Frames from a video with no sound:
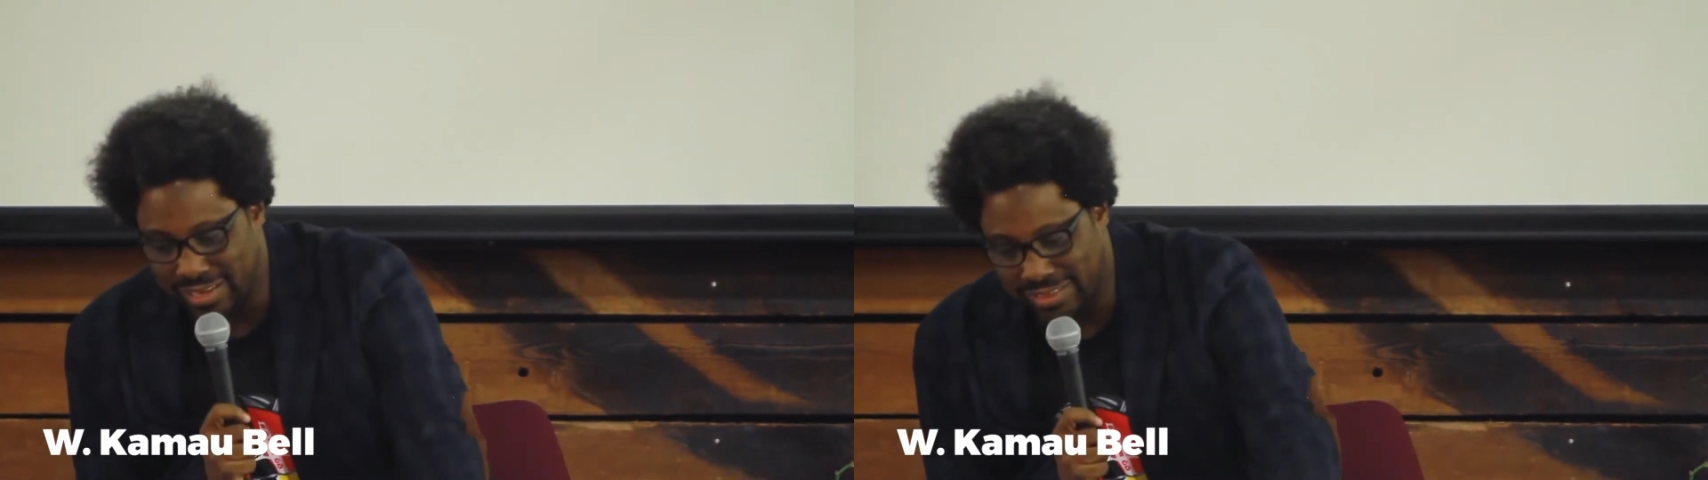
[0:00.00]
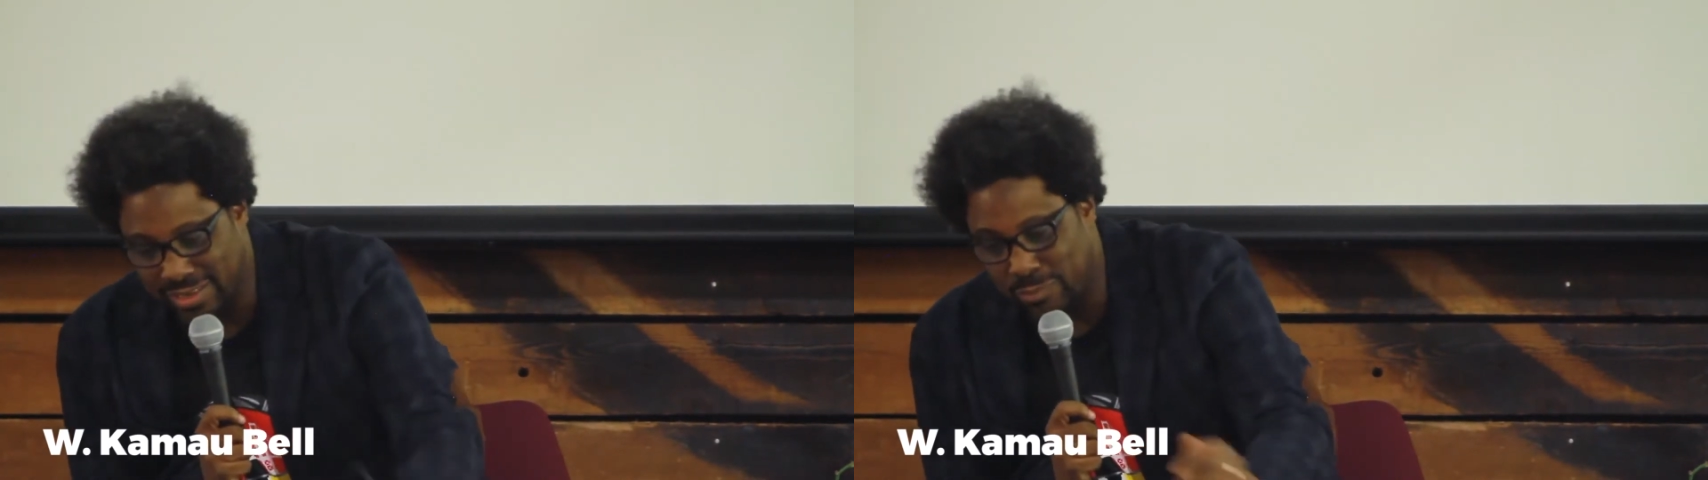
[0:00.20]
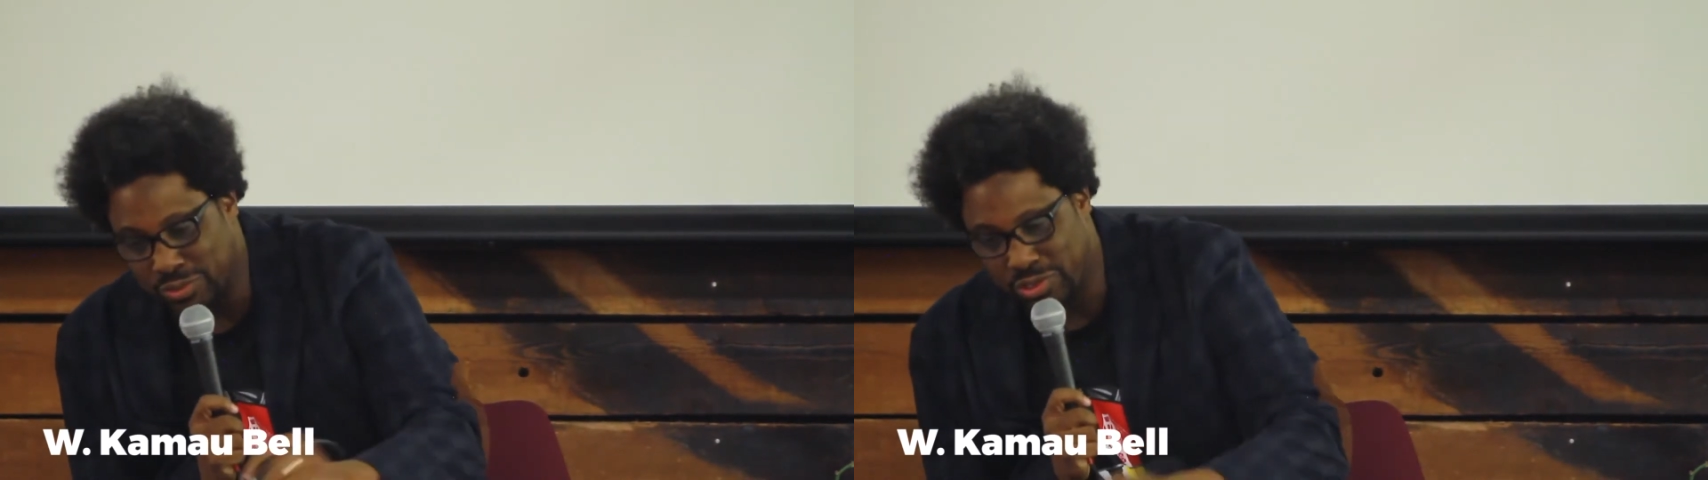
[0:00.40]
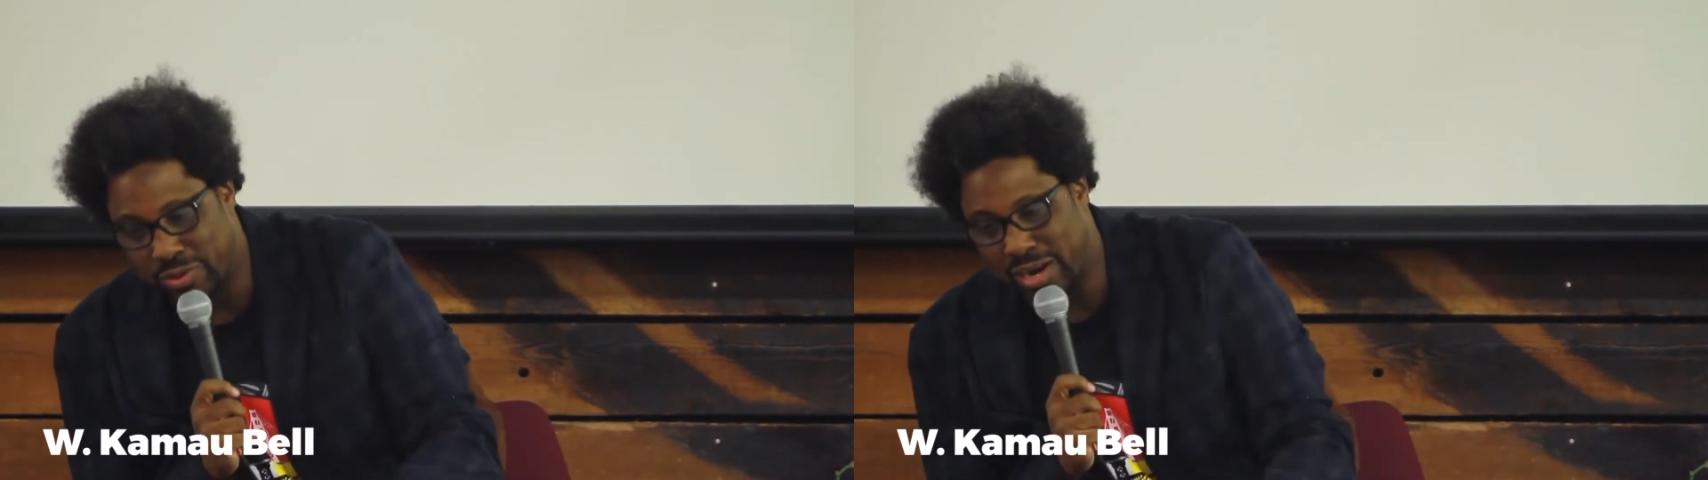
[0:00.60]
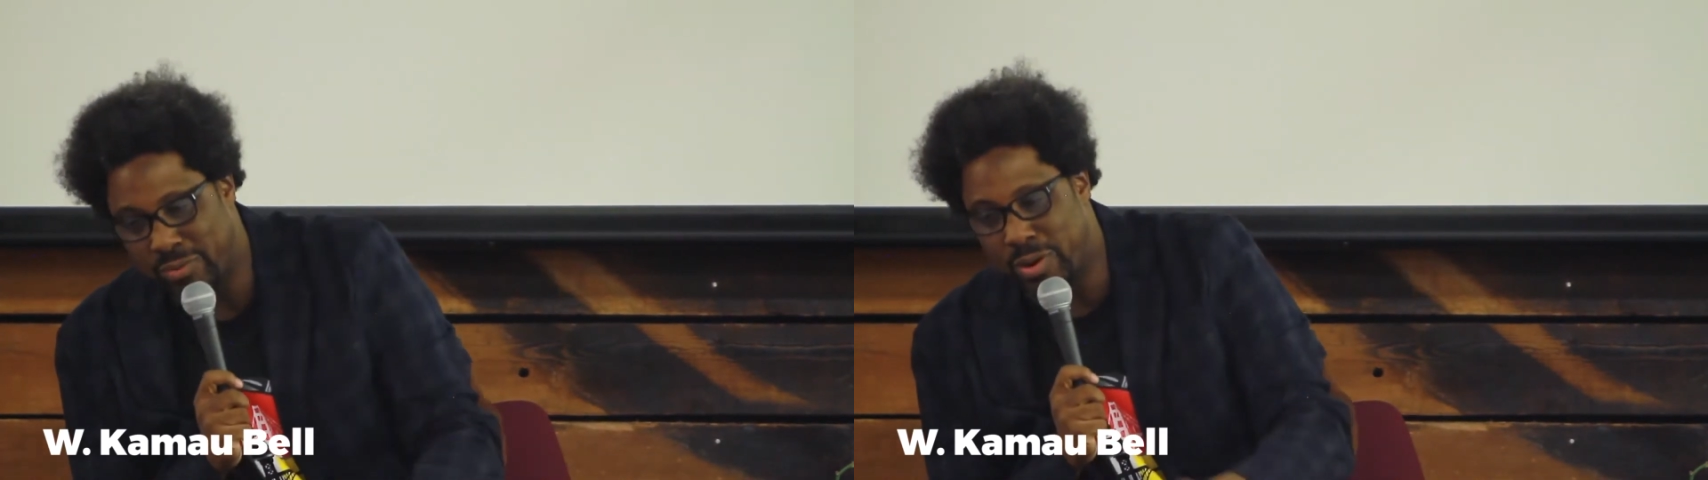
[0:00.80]
that's almost a
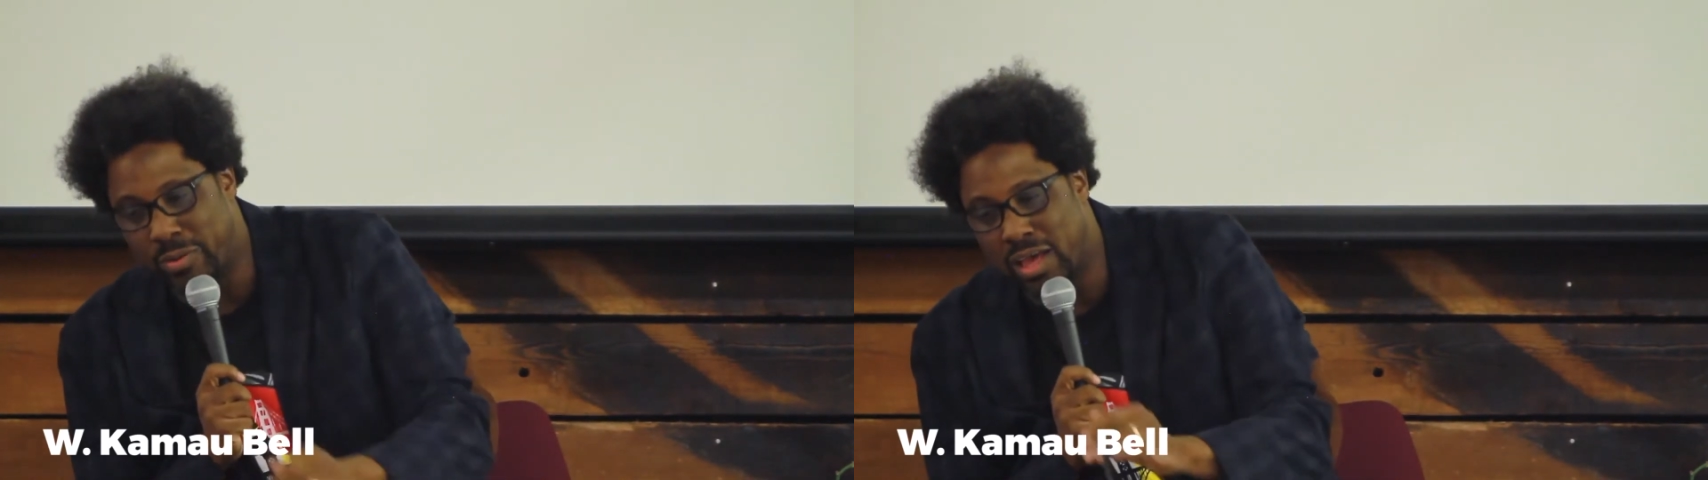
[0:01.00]
direct quote.